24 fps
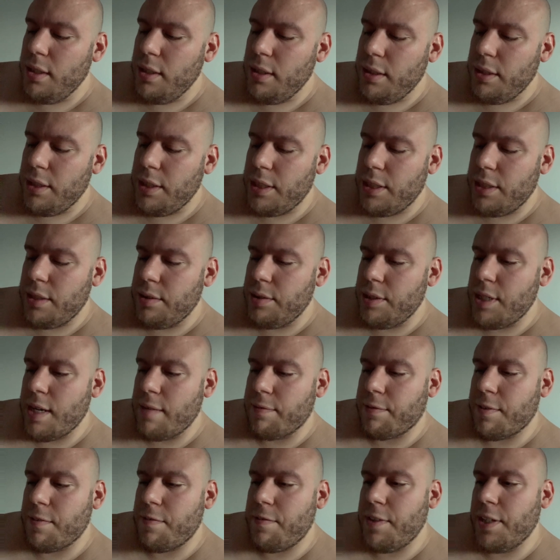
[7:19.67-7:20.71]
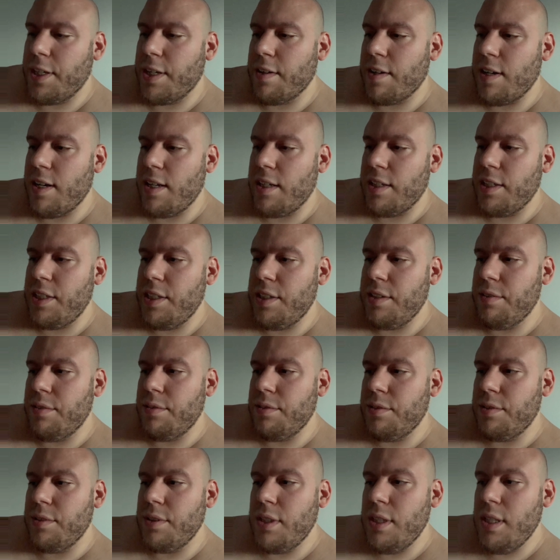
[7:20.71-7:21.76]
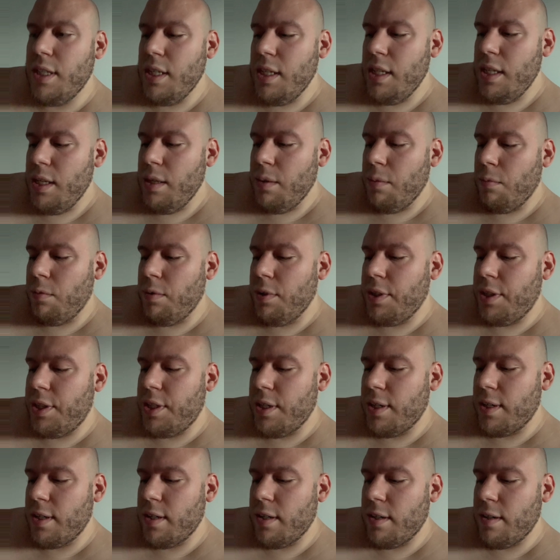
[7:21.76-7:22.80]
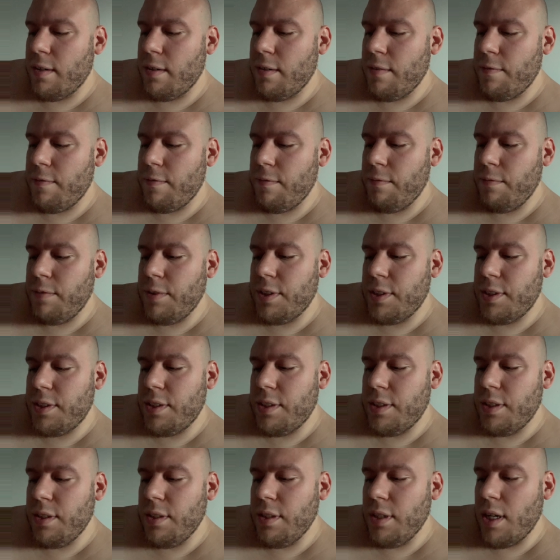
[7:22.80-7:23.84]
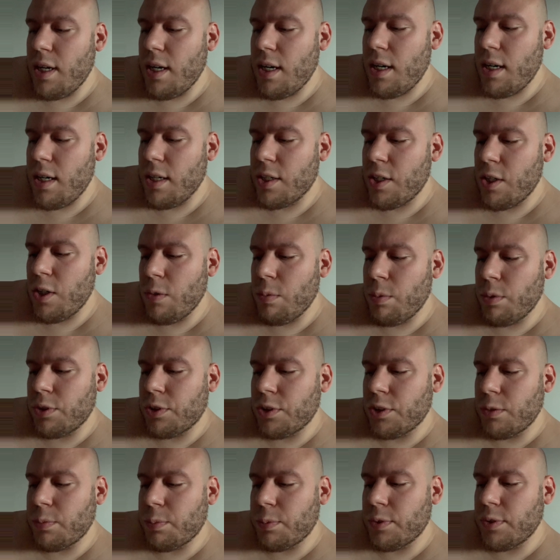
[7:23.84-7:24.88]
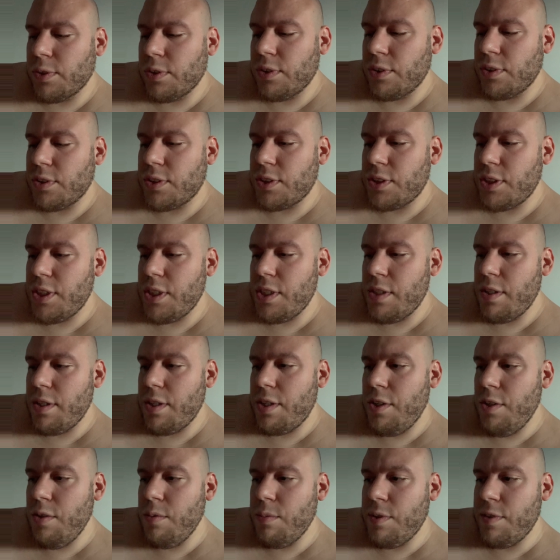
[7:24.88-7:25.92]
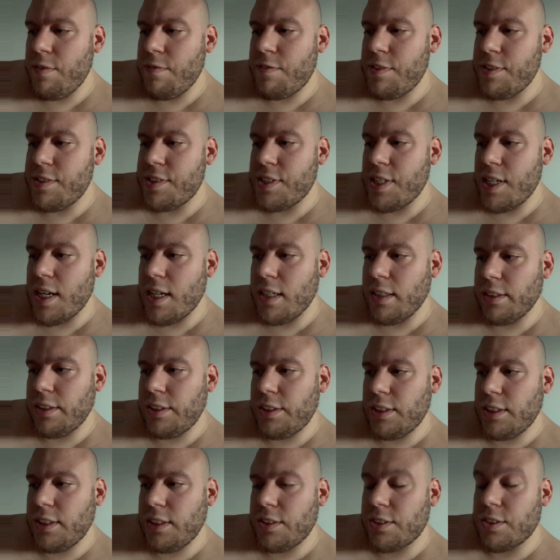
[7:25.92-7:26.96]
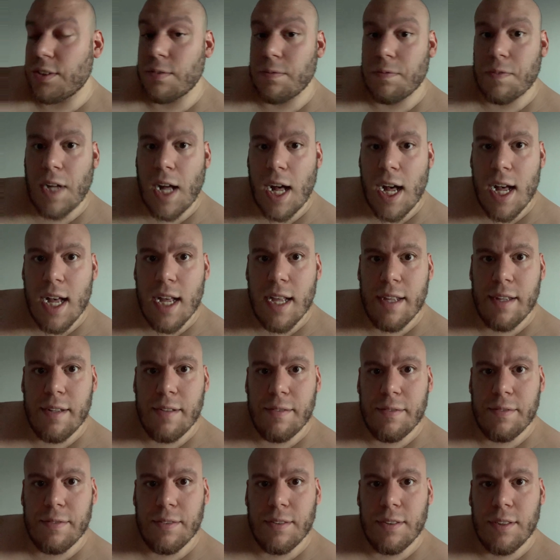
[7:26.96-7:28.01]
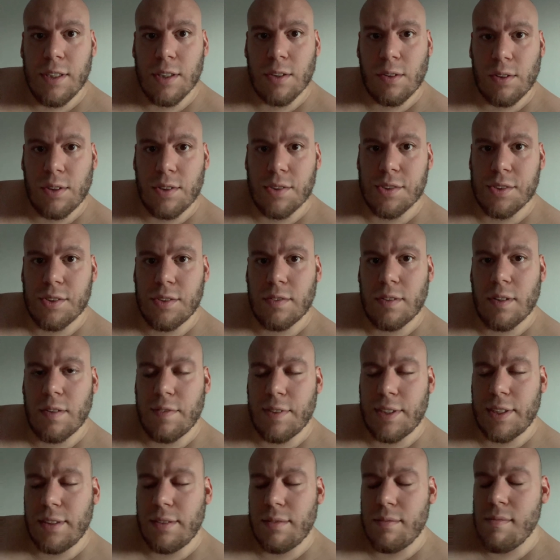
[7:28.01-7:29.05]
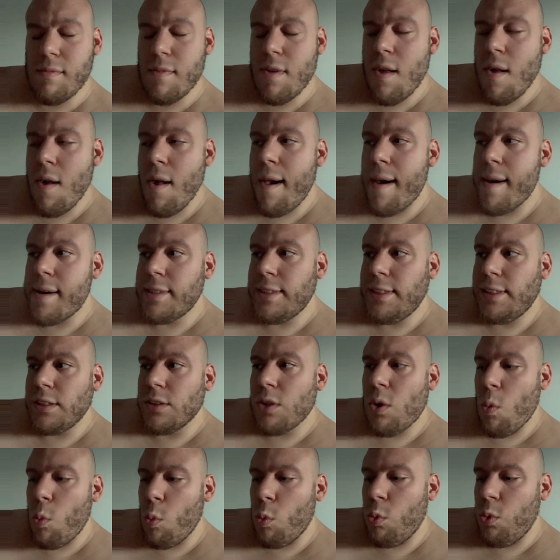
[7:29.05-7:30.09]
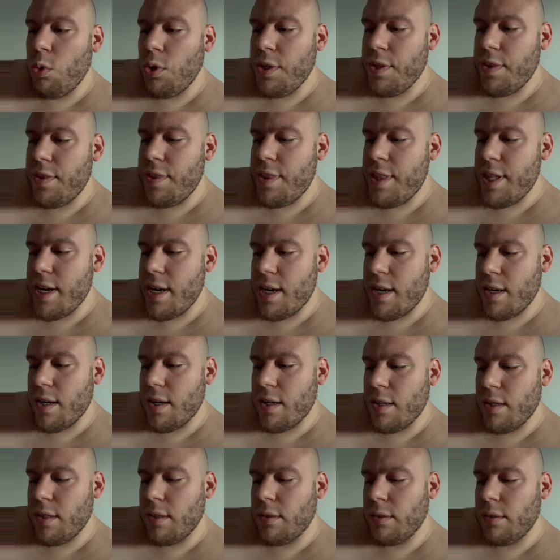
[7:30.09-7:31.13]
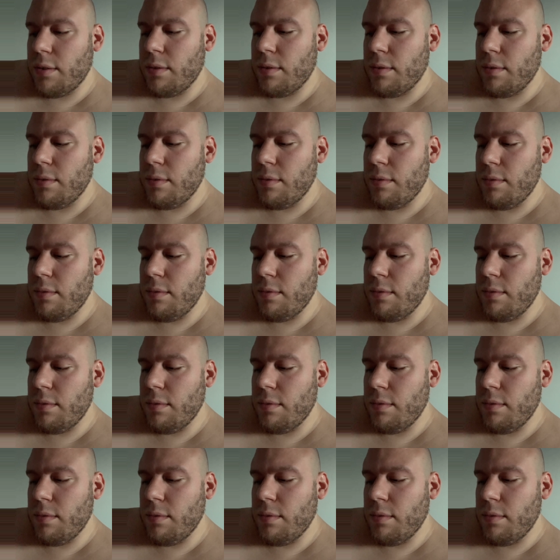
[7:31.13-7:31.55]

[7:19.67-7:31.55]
You have to figure out, would Cobra Troopers human physiology survive a crossover event? Would their